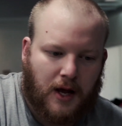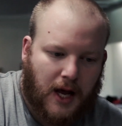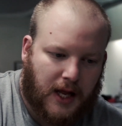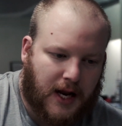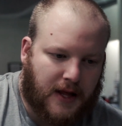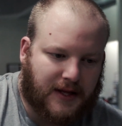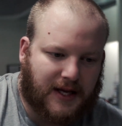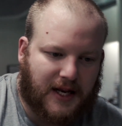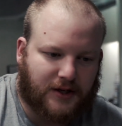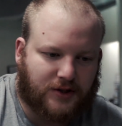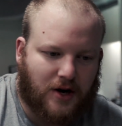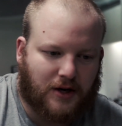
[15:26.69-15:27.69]
And now that
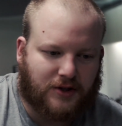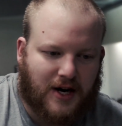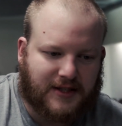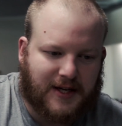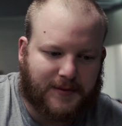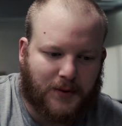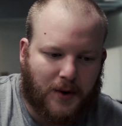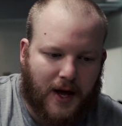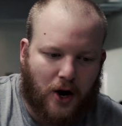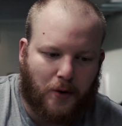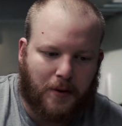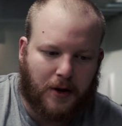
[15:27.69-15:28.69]
getting strong triceps will
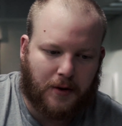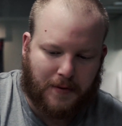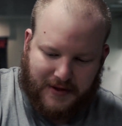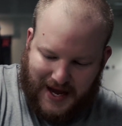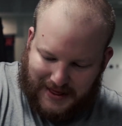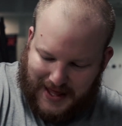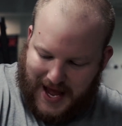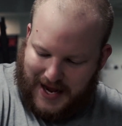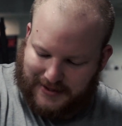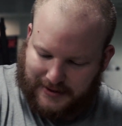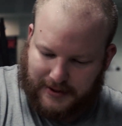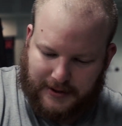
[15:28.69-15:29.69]
help. That
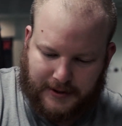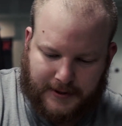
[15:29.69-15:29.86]
last